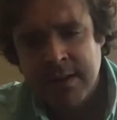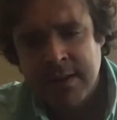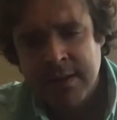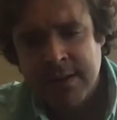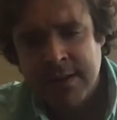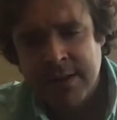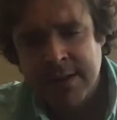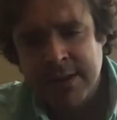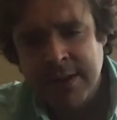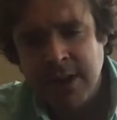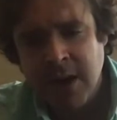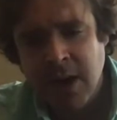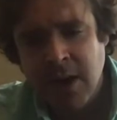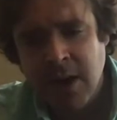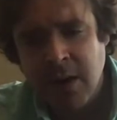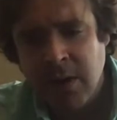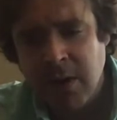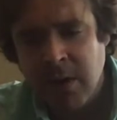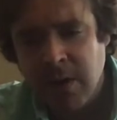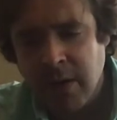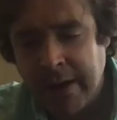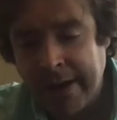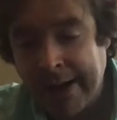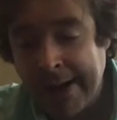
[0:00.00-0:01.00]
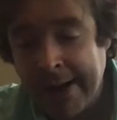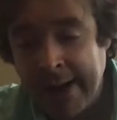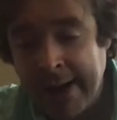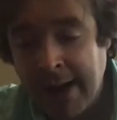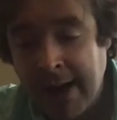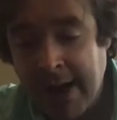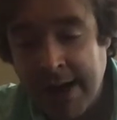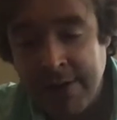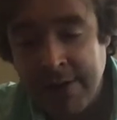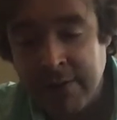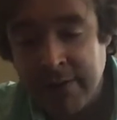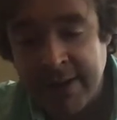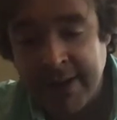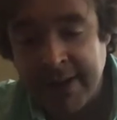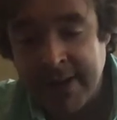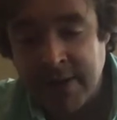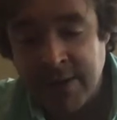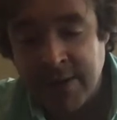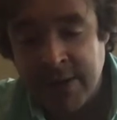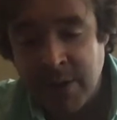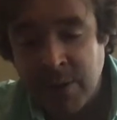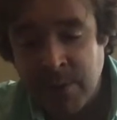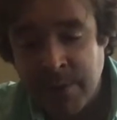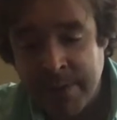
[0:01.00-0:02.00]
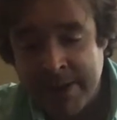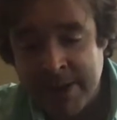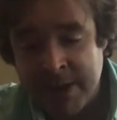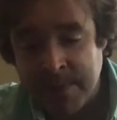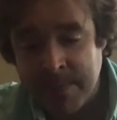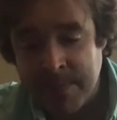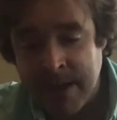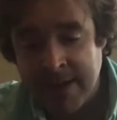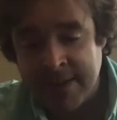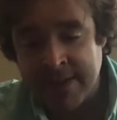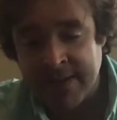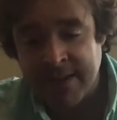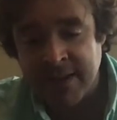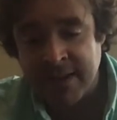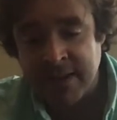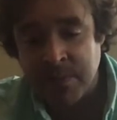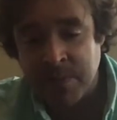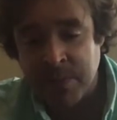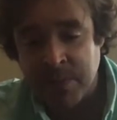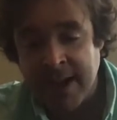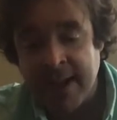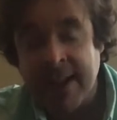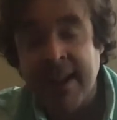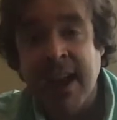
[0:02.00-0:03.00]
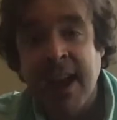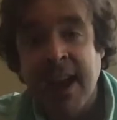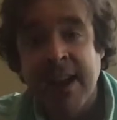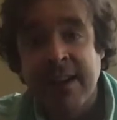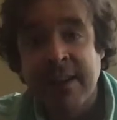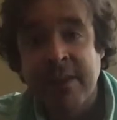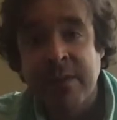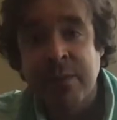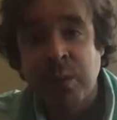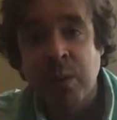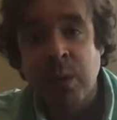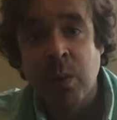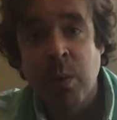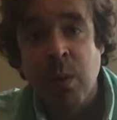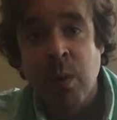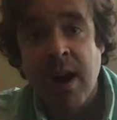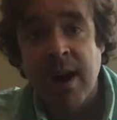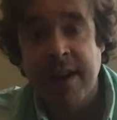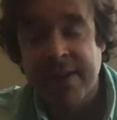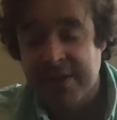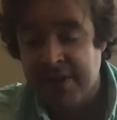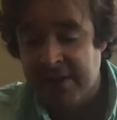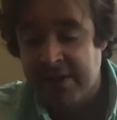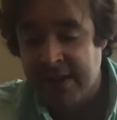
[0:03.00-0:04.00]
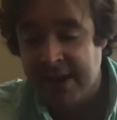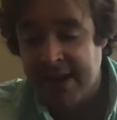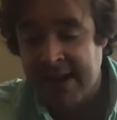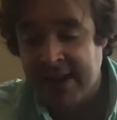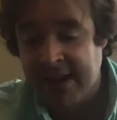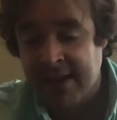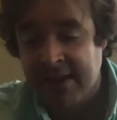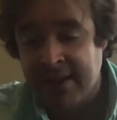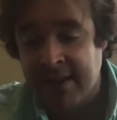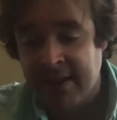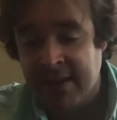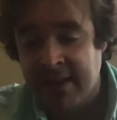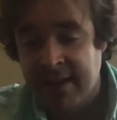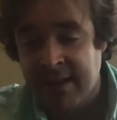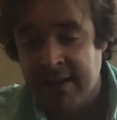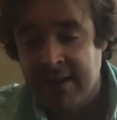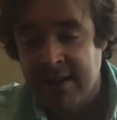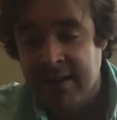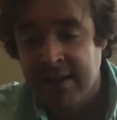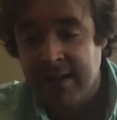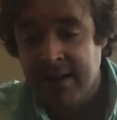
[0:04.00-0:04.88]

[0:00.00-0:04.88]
So I really don't know much about this, but I kind of will watch anything